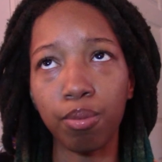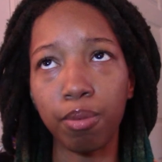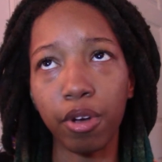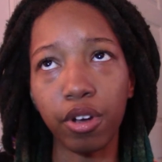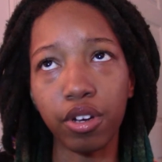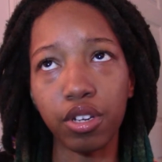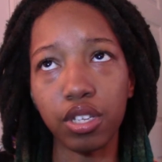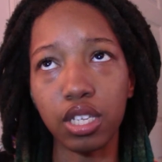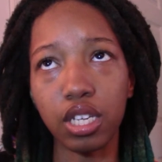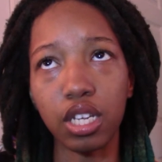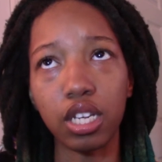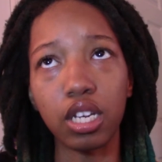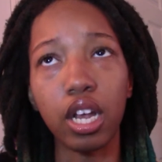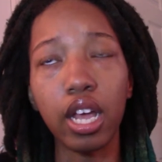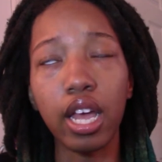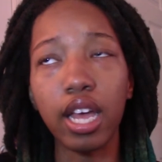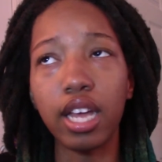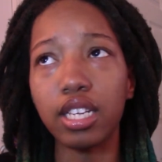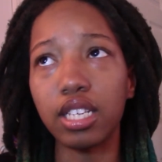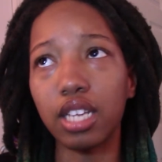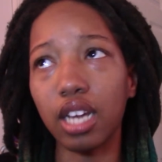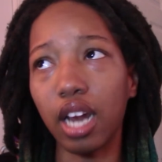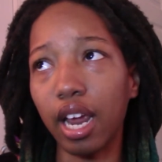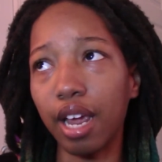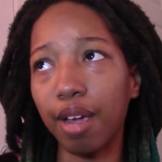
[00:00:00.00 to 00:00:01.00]
person.
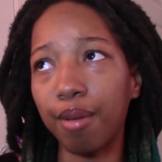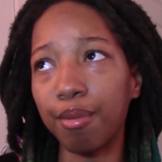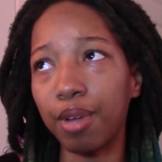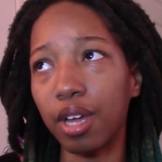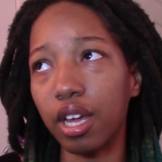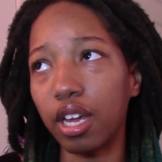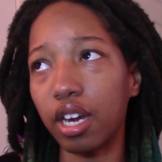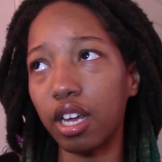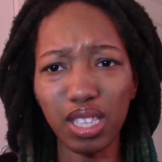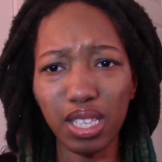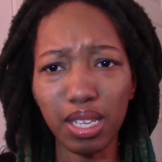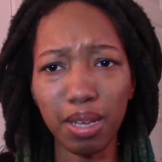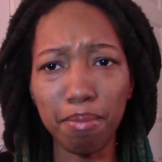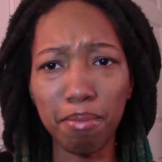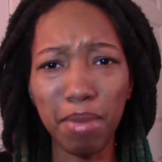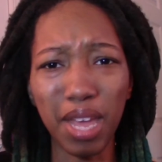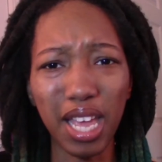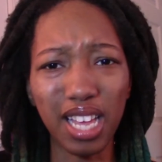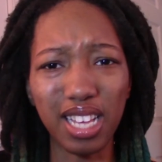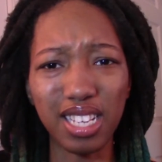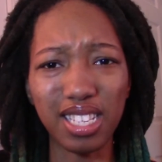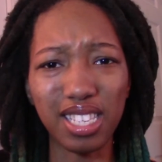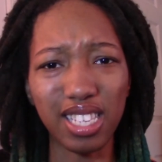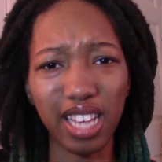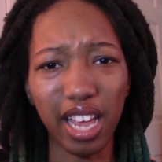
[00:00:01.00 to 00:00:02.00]
Today I'm going to
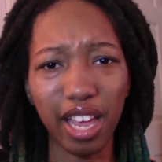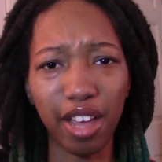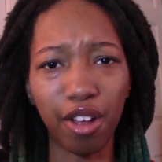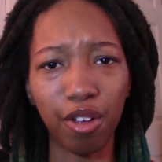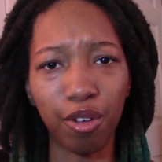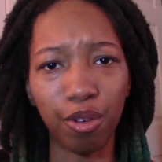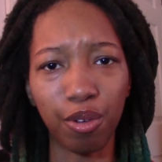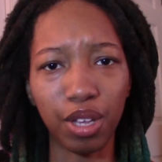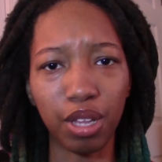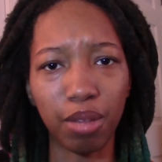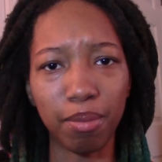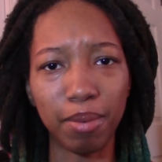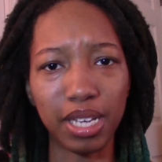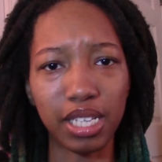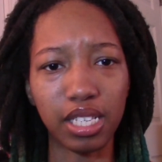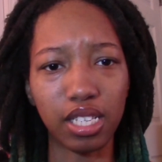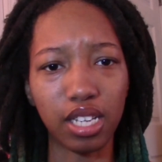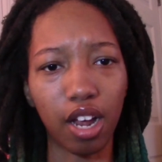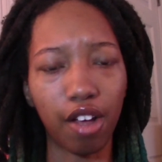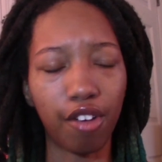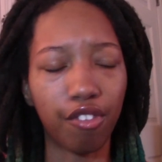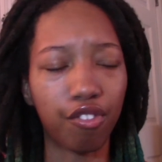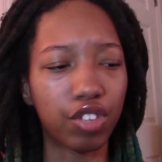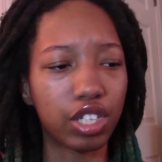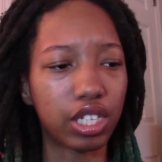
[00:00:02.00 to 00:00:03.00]
make a sale with my
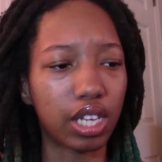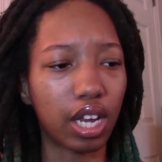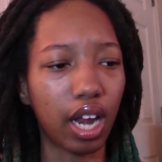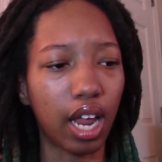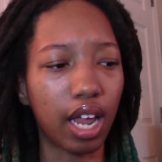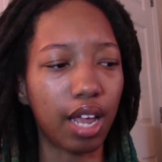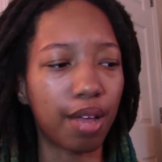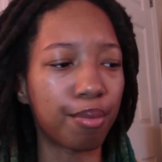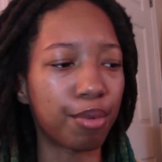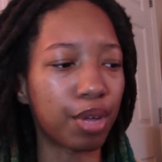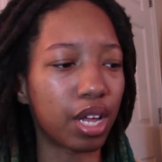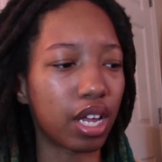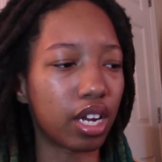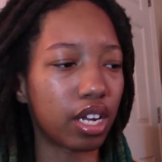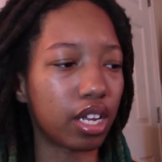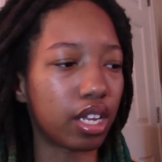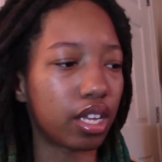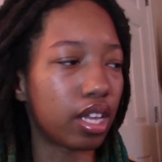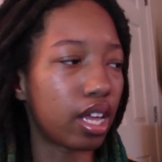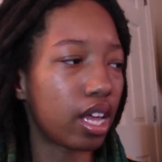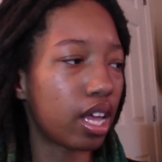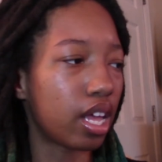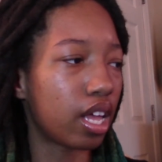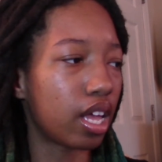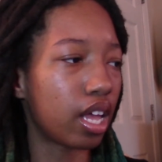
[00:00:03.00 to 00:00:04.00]
stuff. Today I'm going to
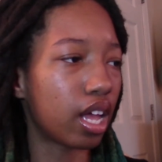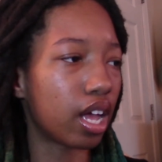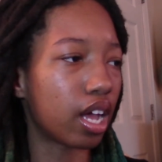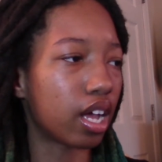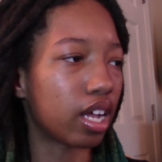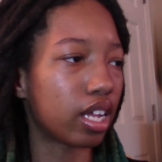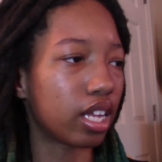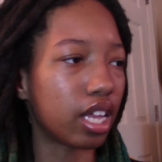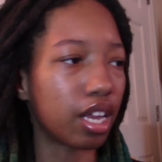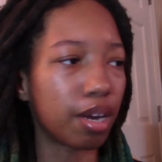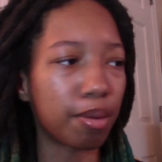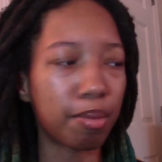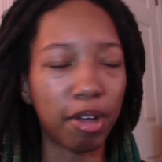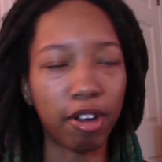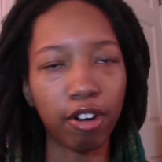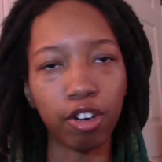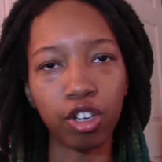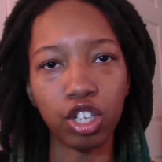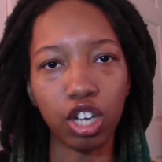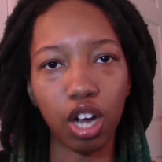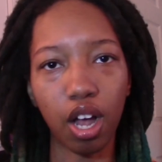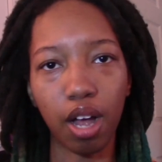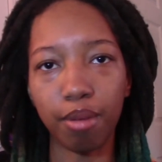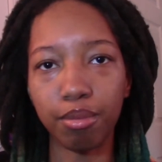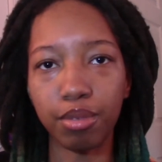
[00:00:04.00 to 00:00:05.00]
get a better
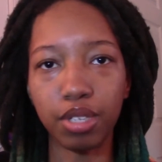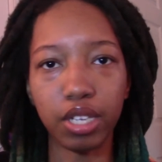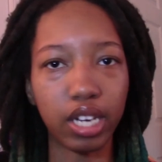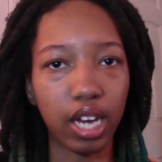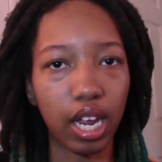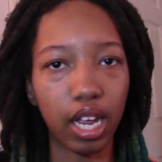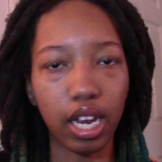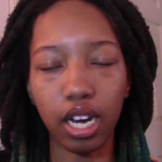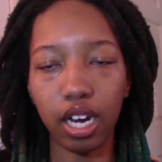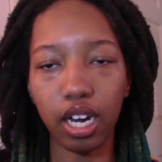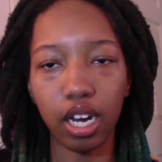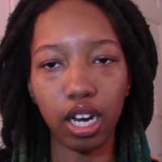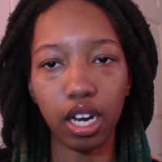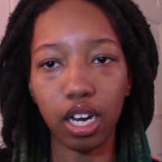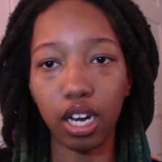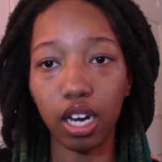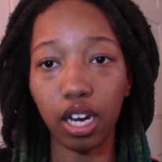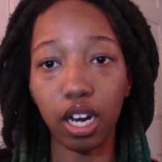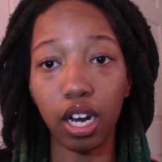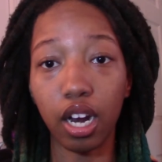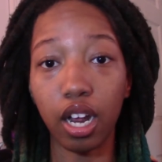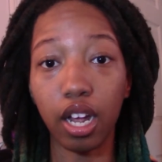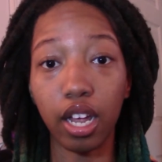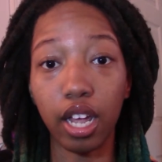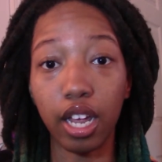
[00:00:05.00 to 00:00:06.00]
job. Today, da
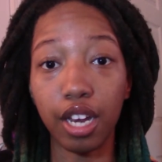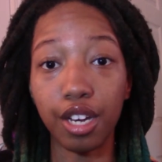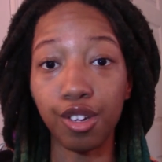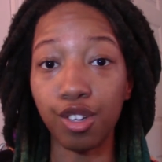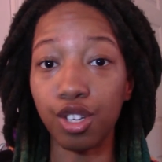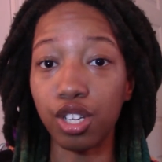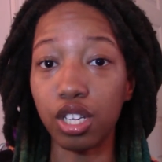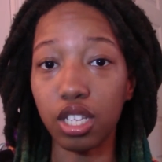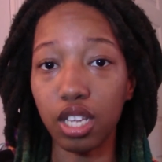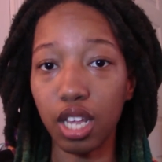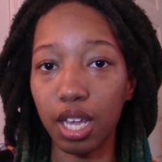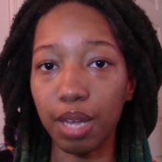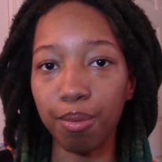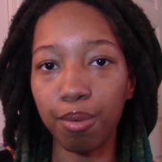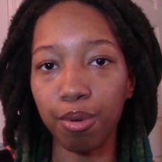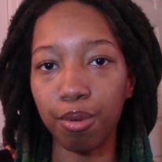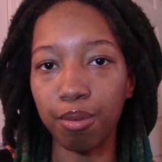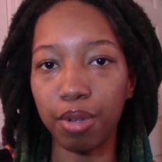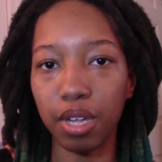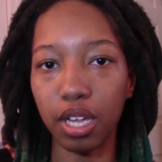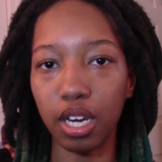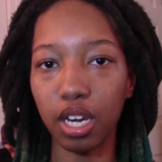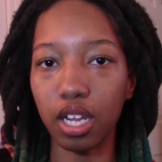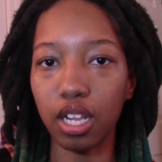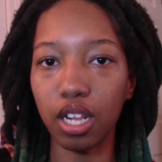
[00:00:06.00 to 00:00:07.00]
da da da. And you just keep
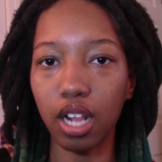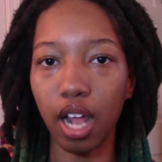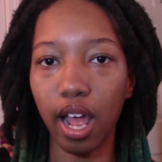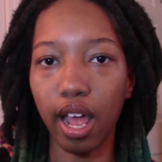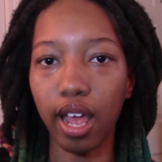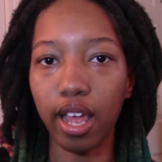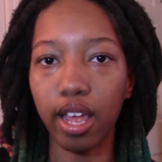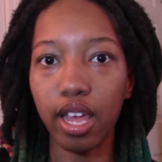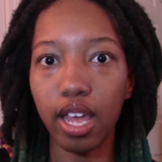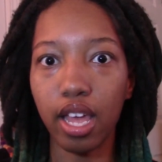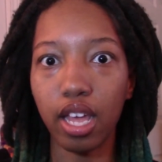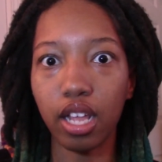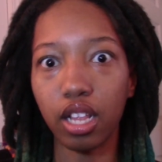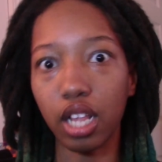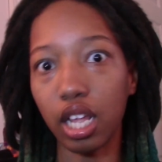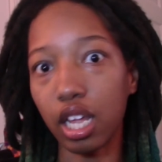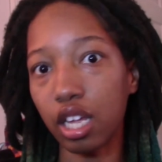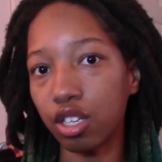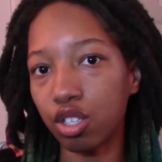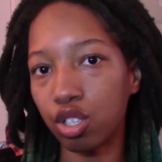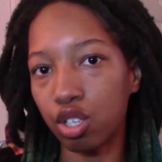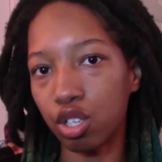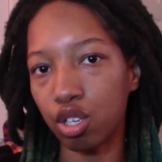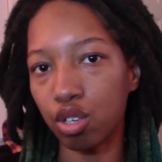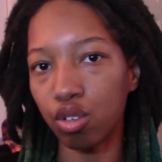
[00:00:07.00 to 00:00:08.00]
repeating that.
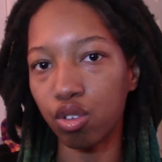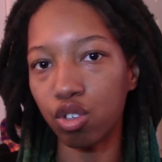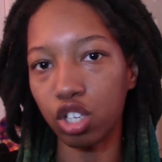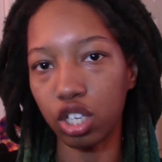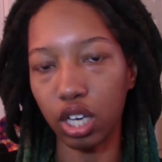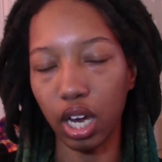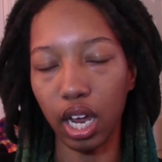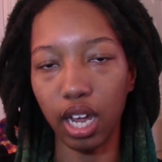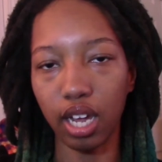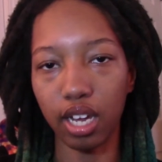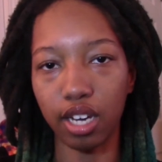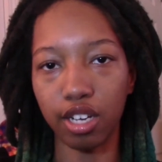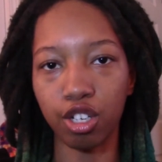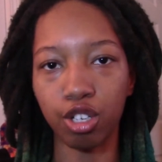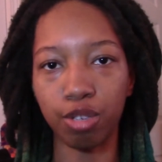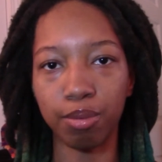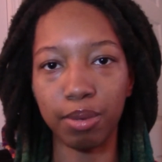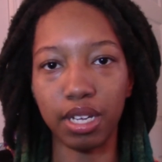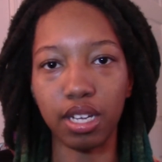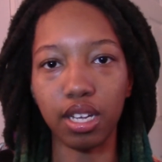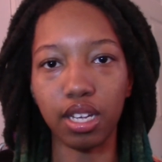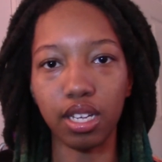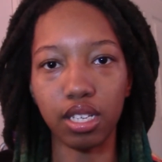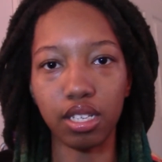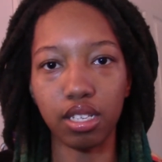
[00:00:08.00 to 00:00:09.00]
Things do change
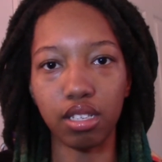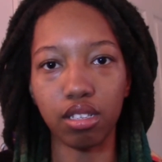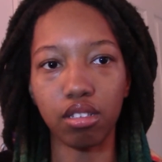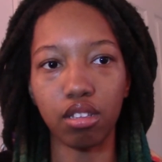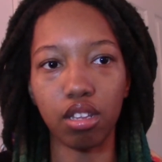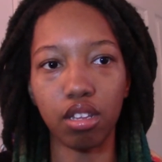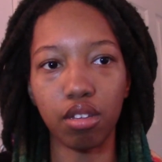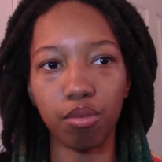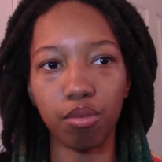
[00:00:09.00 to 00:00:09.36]
because